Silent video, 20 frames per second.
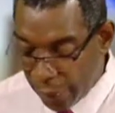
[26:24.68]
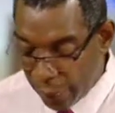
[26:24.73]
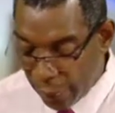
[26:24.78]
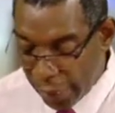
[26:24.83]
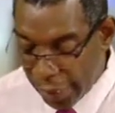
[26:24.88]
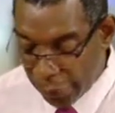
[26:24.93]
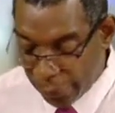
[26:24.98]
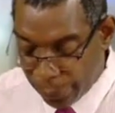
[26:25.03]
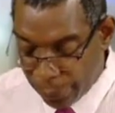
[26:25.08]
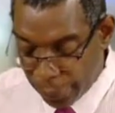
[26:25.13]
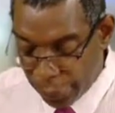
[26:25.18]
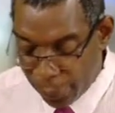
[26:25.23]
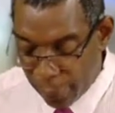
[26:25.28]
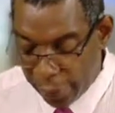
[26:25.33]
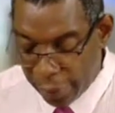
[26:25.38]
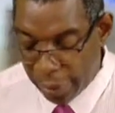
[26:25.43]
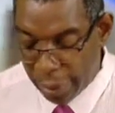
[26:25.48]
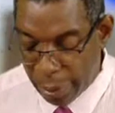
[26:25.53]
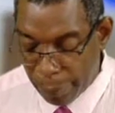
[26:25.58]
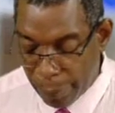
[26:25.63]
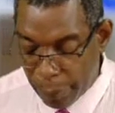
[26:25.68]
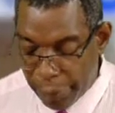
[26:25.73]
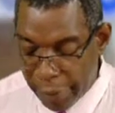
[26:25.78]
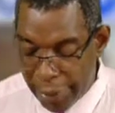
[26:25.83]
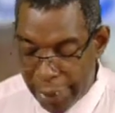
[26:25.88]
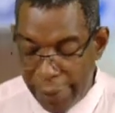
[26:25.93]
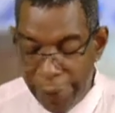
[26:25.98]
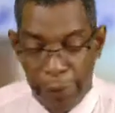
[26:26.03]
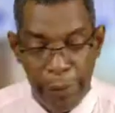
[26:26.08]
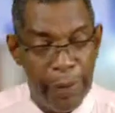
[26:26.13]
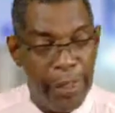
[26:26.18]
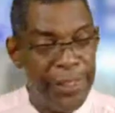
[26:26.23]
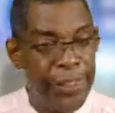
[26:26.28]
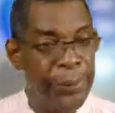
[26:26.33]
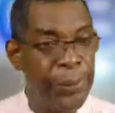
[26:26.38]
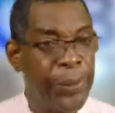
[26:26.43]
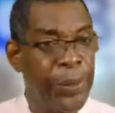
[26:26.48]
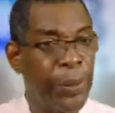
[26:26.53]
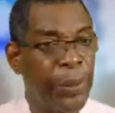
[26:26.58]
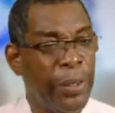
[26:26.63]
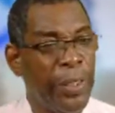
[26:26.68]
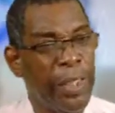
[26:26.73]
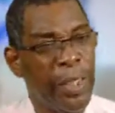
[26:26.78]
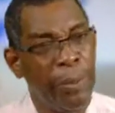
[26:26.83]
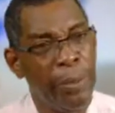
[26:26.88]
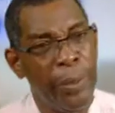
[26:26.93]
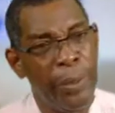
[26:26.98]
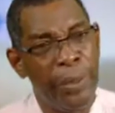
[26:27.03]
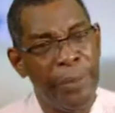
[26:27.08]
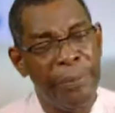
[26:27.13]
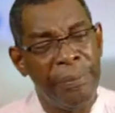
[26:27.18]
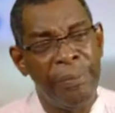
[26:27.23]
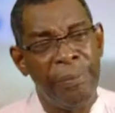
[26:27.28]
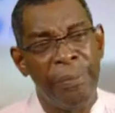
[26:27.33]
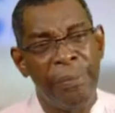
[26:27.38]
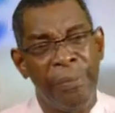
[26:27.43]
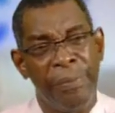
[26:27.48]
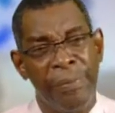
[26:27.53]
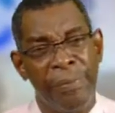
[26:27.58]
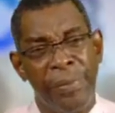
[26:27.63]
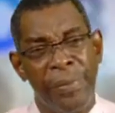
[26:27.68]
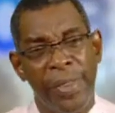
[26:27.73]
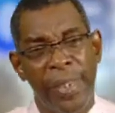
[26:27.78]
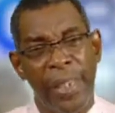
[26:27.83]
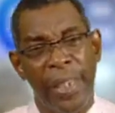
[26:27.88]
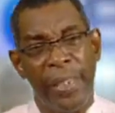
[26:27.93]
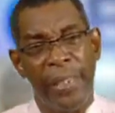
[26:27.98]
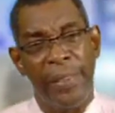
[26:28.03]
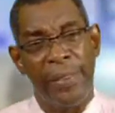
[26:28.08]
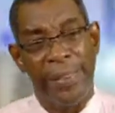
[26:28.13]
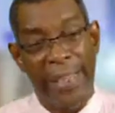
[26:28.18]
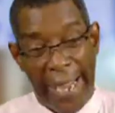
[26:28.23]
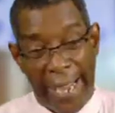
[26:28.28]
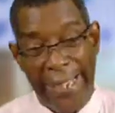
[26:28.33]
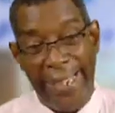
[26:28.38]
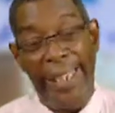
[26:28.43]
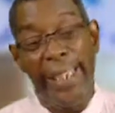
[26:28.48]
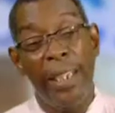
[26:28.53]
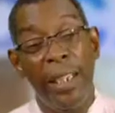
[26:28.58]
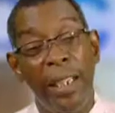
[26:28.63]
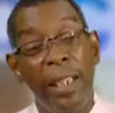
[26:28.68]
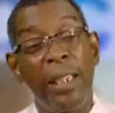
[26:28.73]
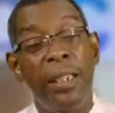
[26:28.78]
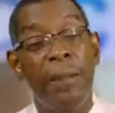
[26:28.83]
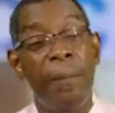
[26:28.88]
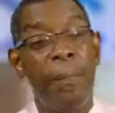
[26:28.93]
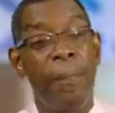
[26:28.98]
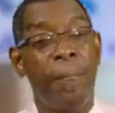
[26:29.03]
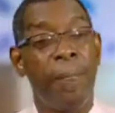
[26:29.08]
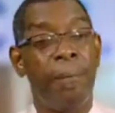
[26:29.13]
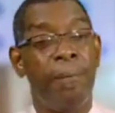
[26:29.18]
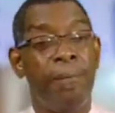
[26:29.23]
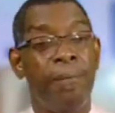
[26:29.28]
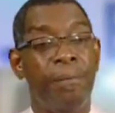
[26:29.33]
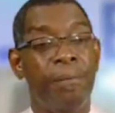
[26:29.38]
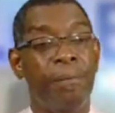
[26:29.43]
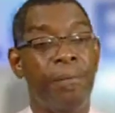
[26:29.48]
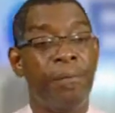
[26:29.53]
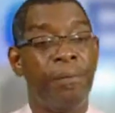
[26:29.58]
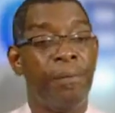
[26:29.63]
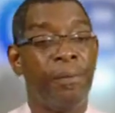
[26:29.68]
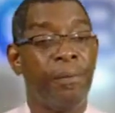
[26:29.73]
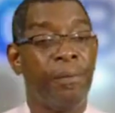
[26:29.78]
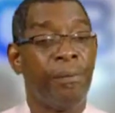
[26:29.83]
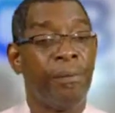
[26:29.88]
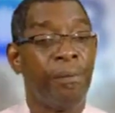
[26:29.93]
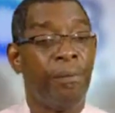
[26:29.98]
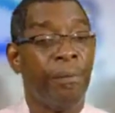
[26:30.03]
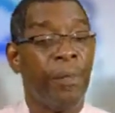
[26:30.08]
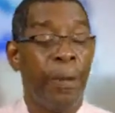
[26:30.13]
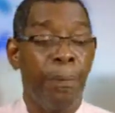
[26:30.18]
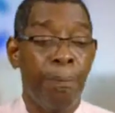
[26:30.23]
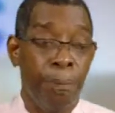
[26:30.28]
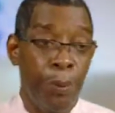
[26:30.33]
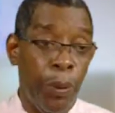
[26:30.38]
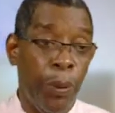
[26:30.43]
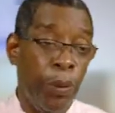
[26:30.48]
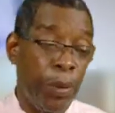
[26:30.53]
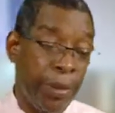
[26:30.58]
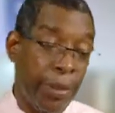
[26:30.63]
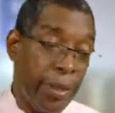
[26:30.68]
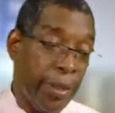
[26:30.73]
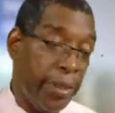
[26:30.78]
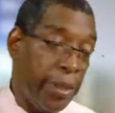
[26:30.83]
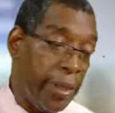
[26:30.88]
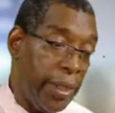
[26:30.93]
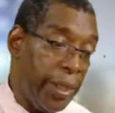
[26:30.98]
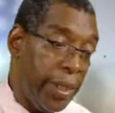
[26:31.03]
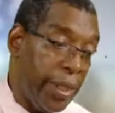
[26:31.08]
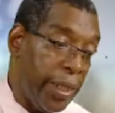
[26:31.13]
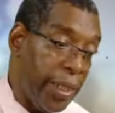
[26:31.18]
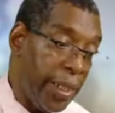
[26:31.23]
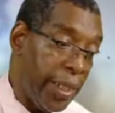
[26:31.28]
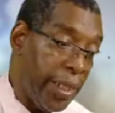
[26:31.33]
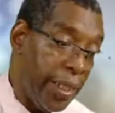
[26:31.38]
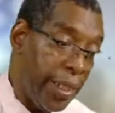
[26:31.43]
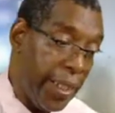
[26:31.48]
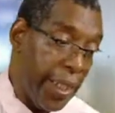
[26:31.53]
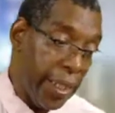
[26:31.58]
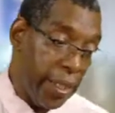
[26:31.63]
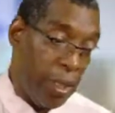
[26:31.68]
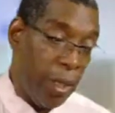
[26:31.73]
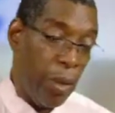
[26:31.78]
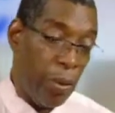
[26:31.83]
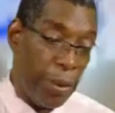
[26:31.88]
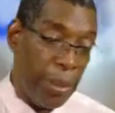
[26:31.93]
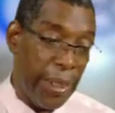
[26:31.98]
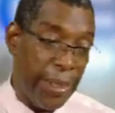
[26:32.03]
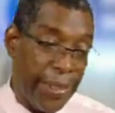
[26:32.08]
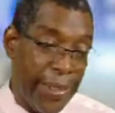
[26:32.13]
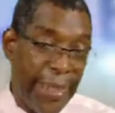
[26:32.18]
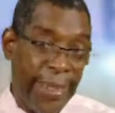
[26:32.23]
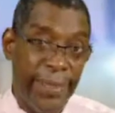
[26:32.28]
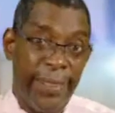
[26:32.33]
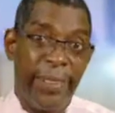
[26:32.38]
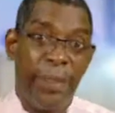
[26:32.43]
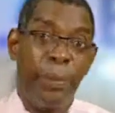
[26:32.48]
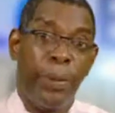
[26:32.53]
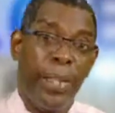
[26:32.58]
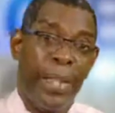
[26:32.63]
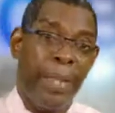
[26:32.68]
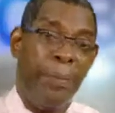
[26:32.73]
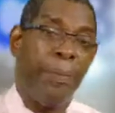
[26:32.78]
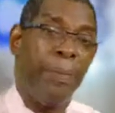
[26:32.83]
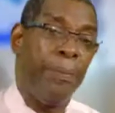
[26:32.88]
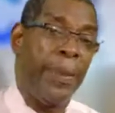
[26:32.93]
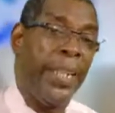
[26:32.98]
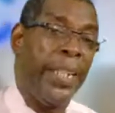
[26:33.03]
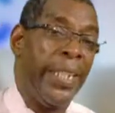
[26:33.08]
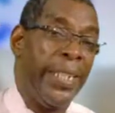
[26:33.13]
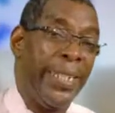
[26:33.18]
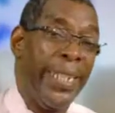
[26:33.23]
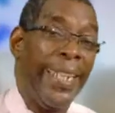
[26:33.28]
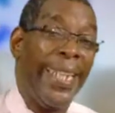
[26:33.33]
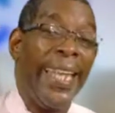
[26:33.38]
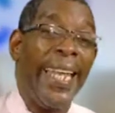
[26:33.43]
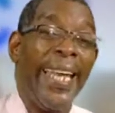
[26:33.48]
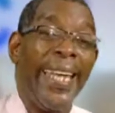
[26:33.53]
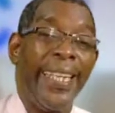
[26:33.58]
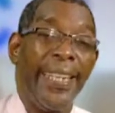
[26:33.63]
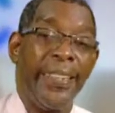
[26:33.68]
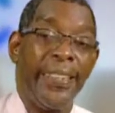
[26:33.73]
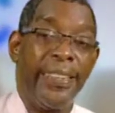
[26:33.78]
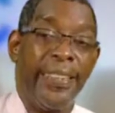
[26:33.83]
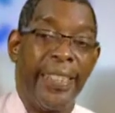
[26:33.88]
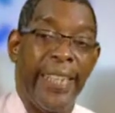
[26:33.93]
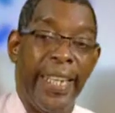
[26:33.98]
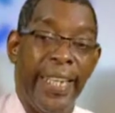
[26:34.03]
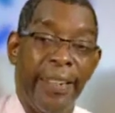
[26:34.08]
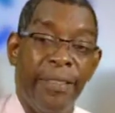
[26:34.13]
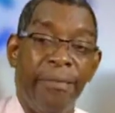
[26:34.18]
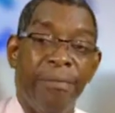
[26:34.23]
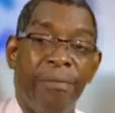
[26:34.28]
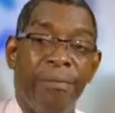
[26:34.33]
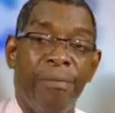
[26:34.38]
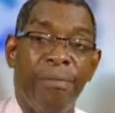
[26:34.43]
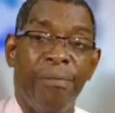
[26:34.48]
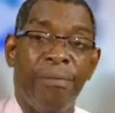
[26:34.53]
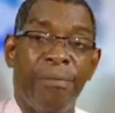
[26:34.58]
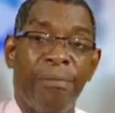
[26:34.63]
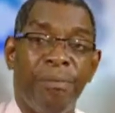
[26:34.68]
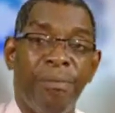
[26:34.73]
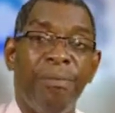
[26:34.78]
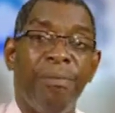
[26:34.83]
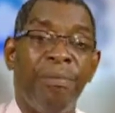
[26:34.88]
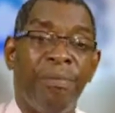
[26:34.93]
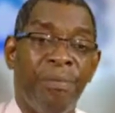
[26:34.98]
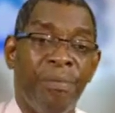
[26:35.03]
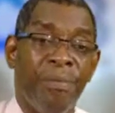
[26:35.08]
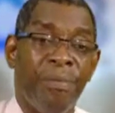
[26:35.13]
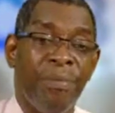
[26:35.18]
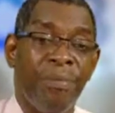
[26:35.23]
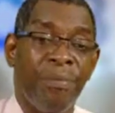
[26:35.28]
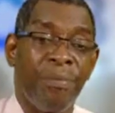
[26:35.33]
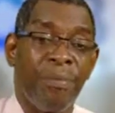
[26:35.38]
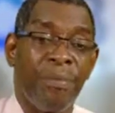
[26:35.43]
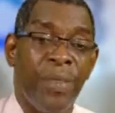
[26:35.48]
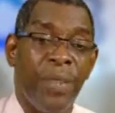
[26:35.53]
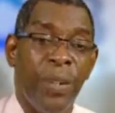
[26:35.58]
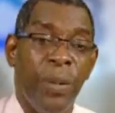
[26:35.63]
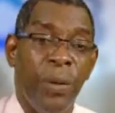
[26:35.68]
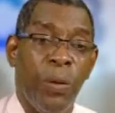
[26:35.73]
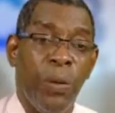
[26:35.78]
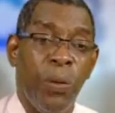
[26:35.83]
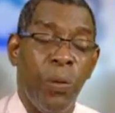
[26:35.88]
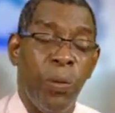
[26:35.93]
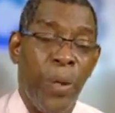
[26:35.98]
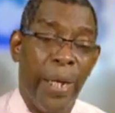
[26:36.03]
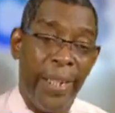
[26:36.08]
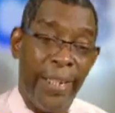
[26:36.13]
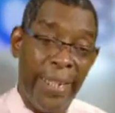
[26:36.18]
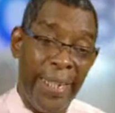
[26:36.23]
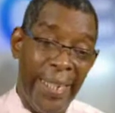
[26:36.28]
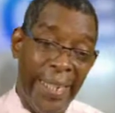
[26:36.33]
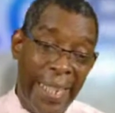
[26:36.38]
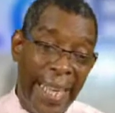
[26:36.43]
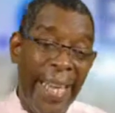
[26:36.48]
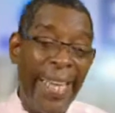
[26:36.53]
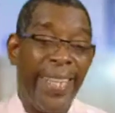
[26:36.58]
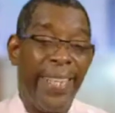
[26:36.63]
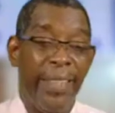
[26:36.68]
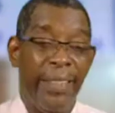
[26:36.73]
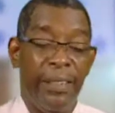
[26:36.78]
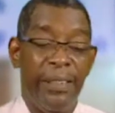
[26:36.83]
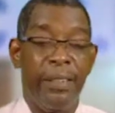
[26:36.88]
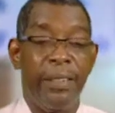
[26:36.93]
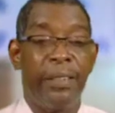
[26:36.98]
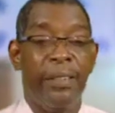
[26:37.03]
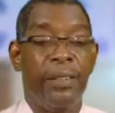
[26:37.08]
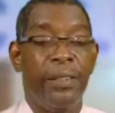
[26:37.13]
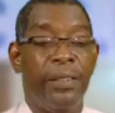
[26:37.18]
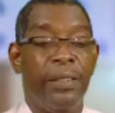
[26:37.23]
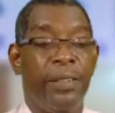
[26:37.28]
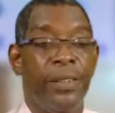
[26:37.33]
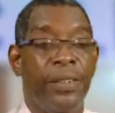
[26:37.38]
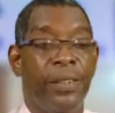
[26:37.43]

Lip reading: When we're talking about deliverance, we're talking about Daniel, both the account that tells us about him being in the lion's den, where the lion